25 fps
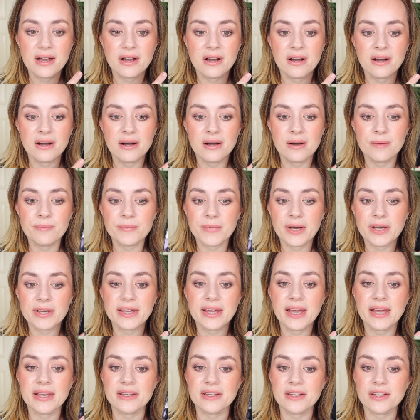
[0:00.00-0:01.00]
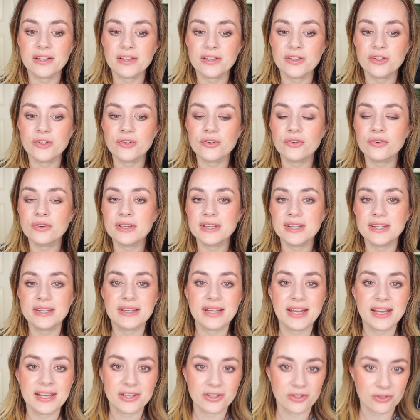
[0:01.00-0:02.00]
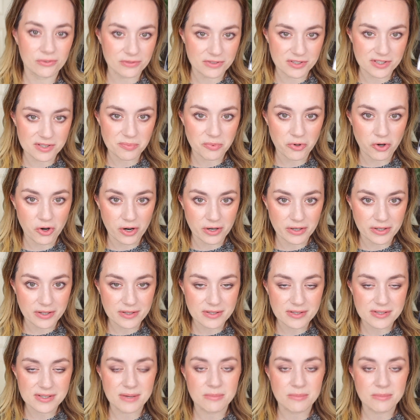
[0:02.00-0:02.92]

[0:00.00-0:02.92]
Again, you don't need any of these products.